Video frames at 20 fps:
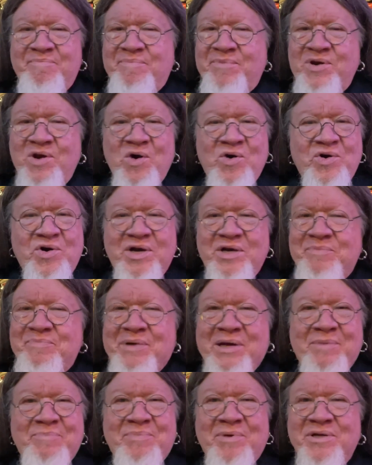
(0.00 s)
No good
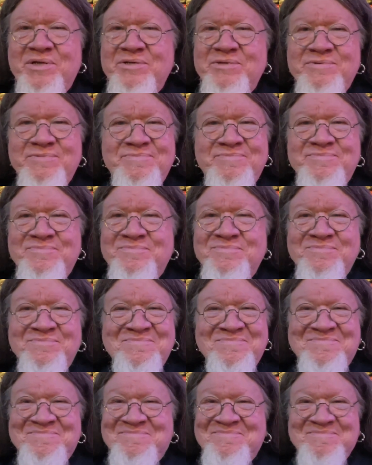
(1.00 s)
people.
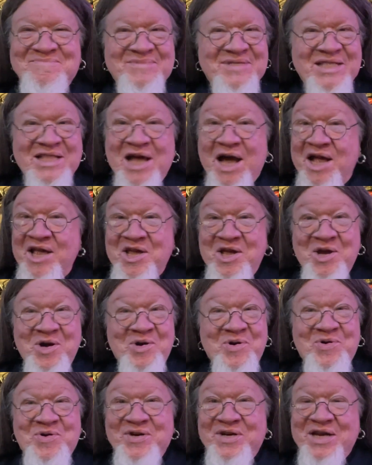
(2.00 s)
Not
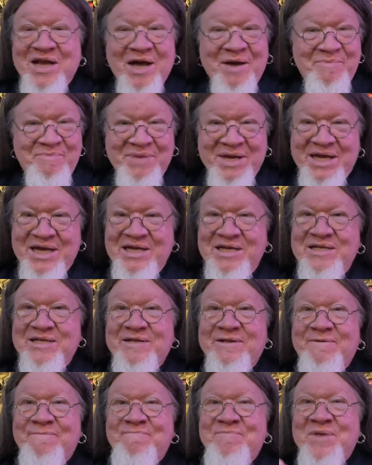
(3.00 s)
you, not me,
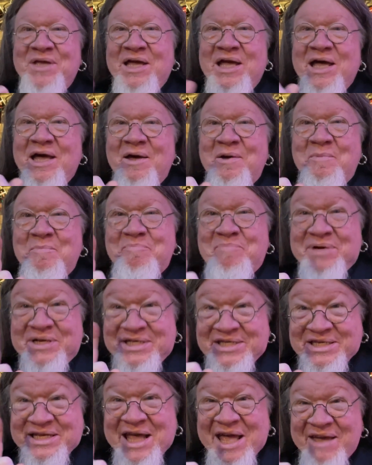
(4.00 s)

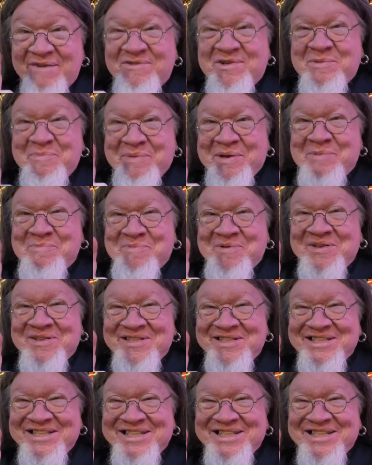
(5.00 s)
but saved people.